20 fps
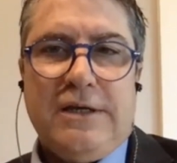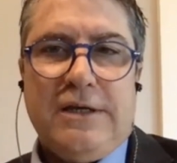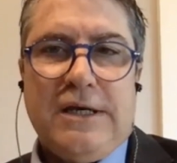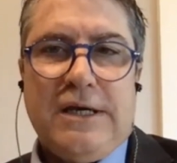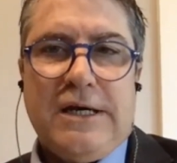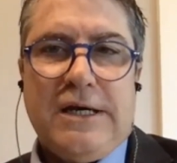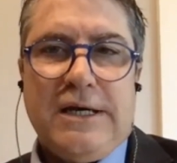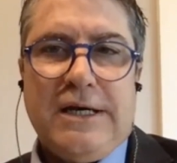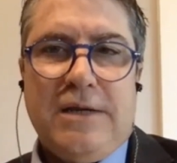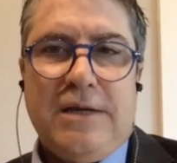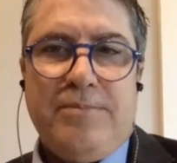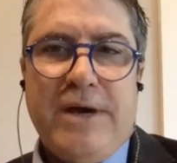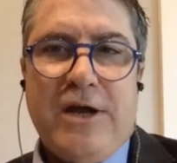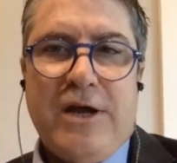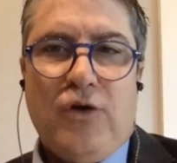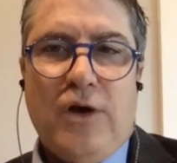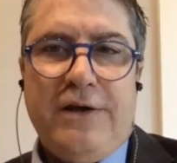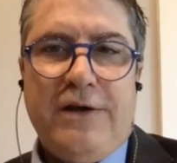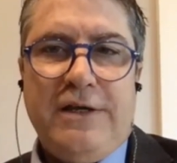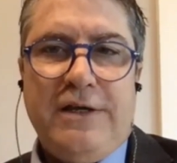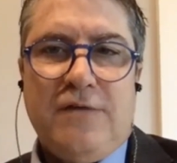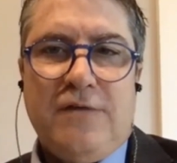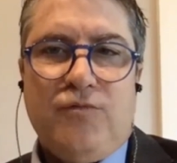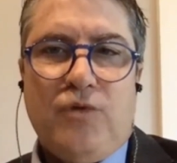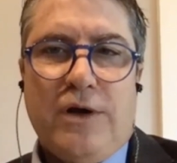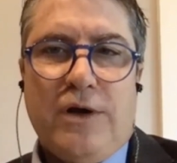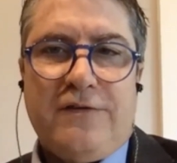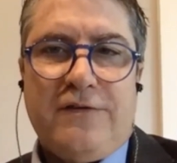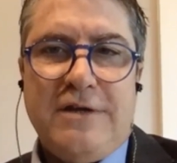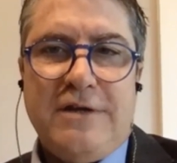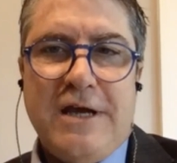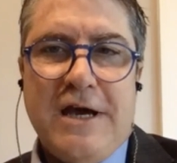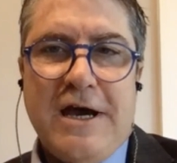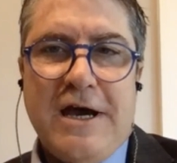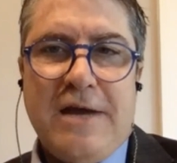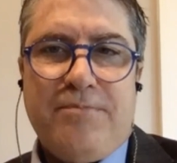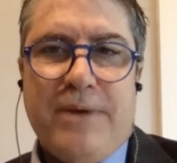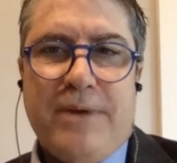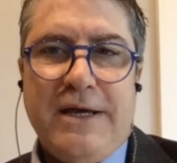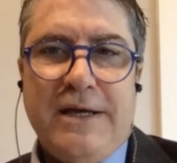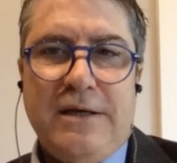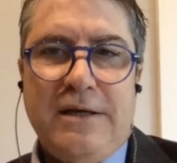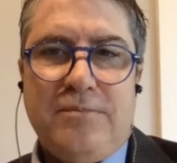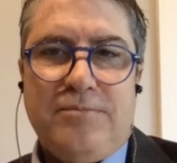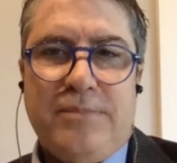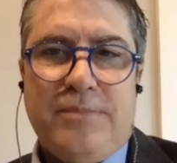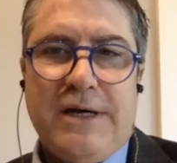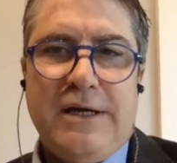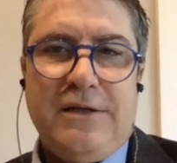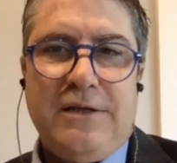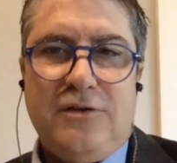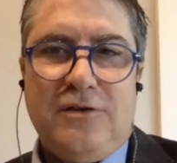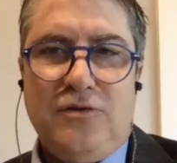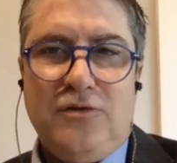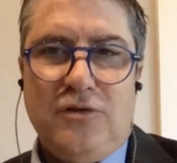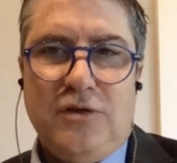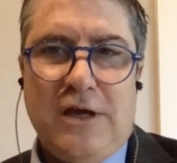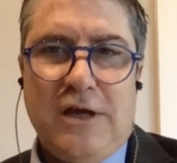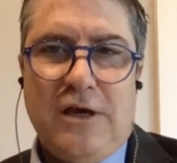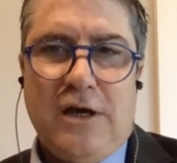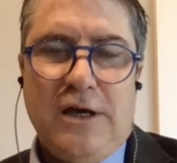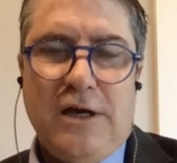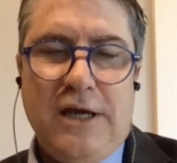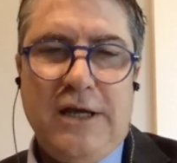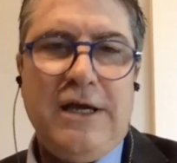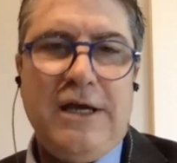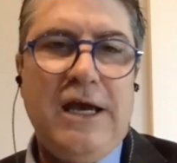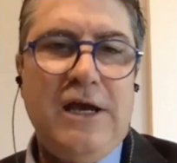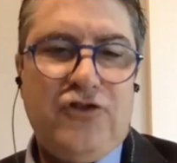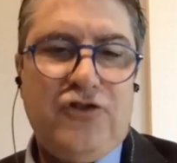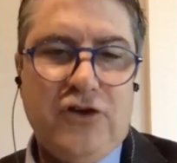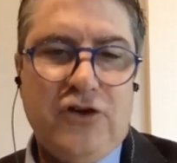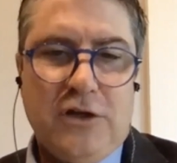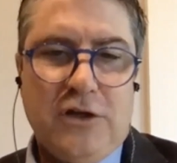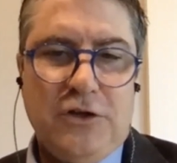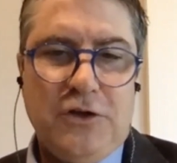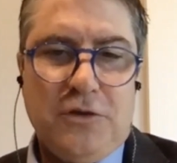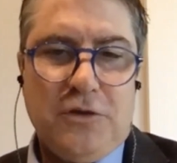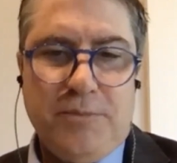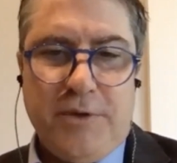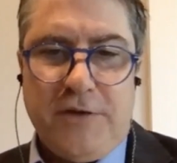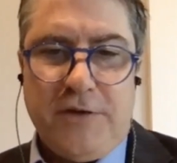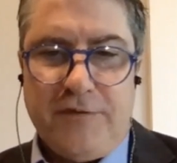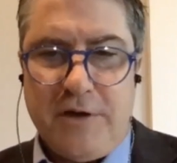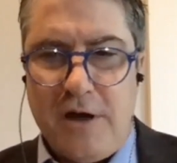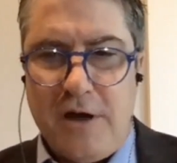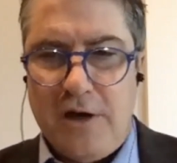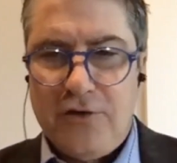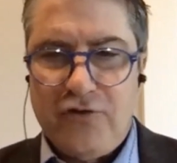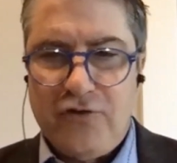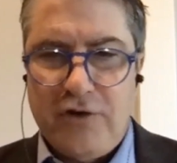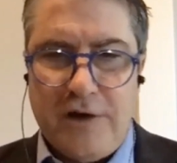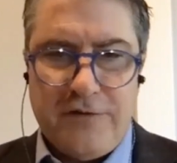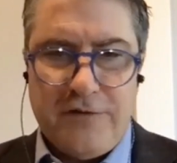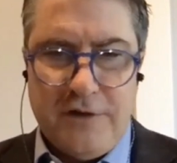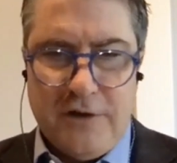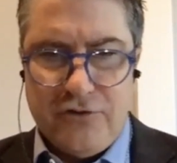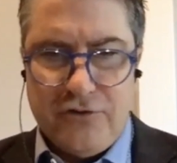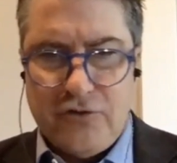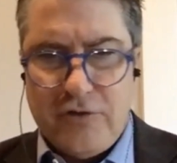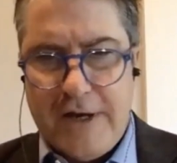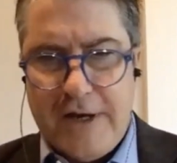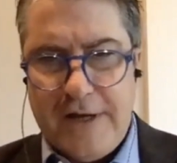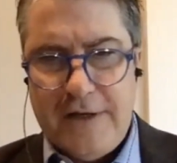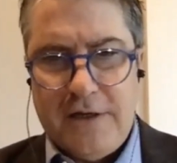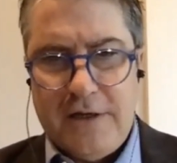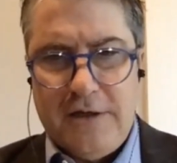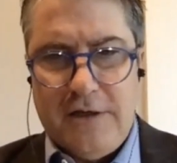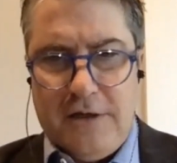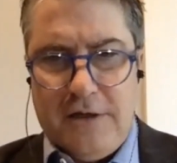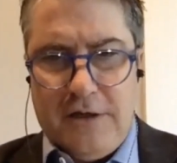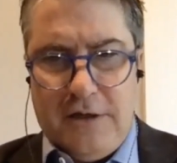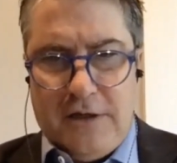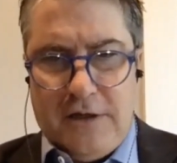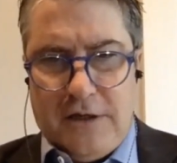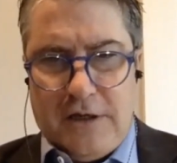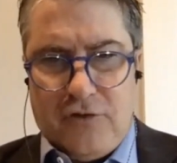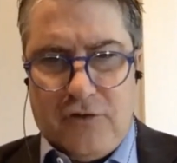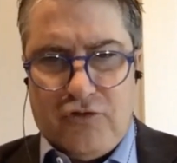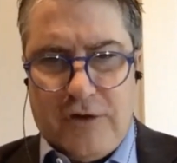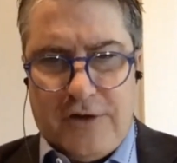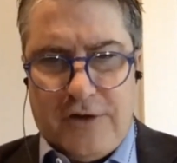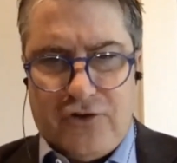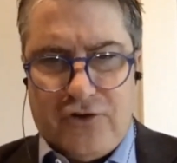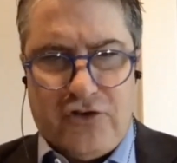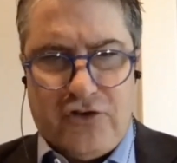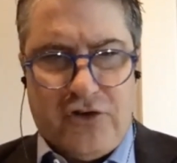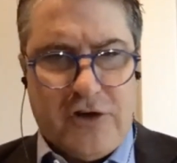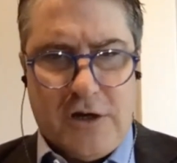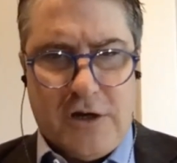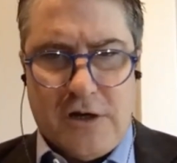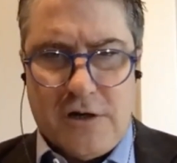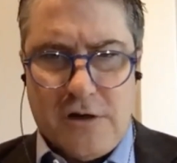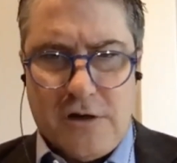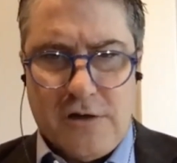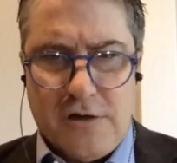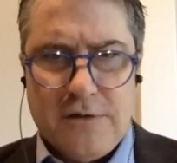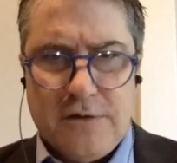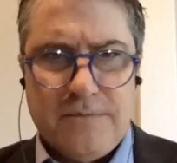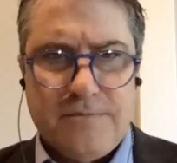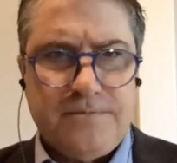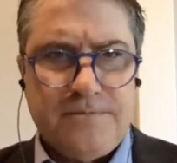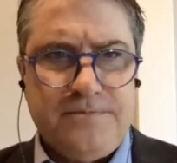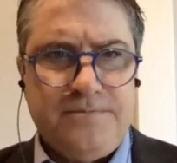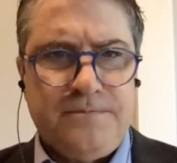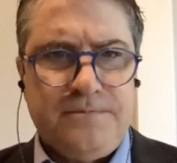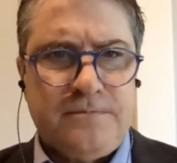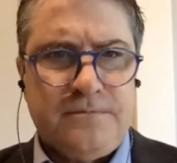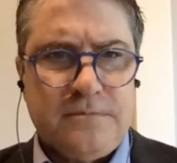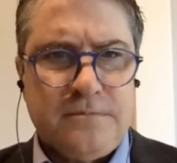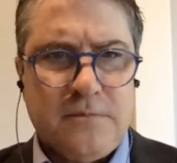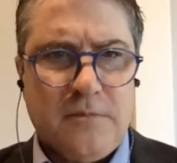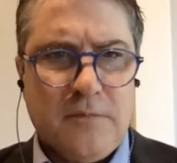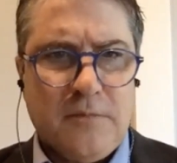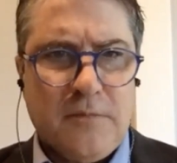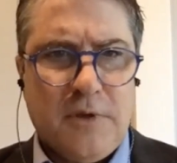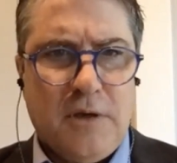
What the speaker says: get a better idea of what it's not by engaging in a little bit of contrast. And I'll try to share a